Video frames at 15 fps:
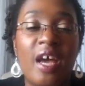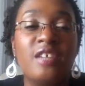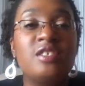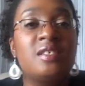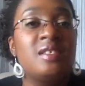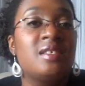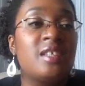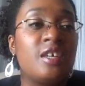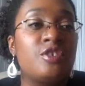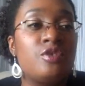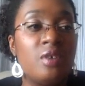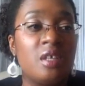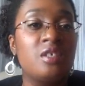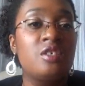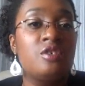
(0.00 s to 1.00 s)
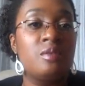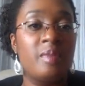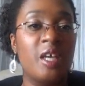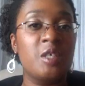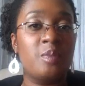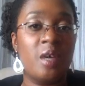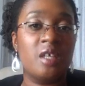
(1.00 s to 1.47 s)
since I trust
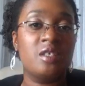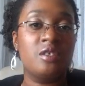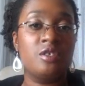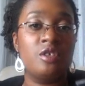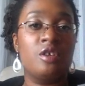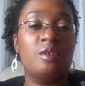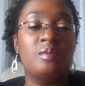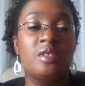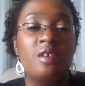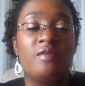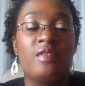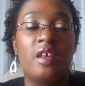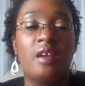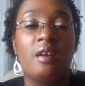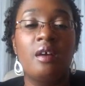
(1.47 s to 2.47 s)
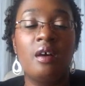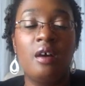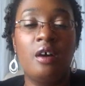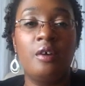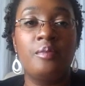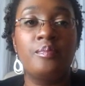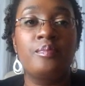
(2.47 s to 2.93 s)
Smashbox in terms of their
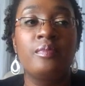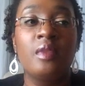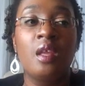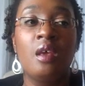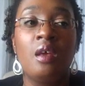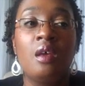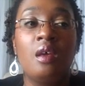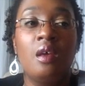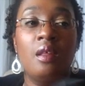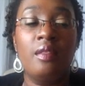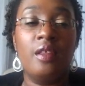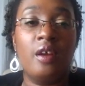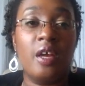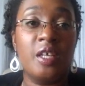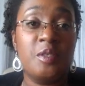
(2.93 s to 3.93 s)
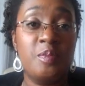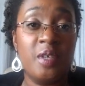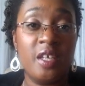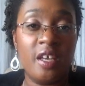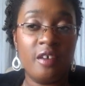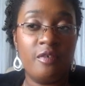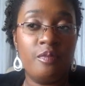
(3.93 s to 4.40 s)

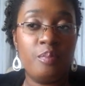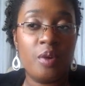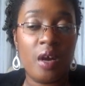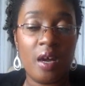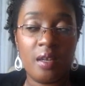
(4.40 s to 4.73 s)
SPF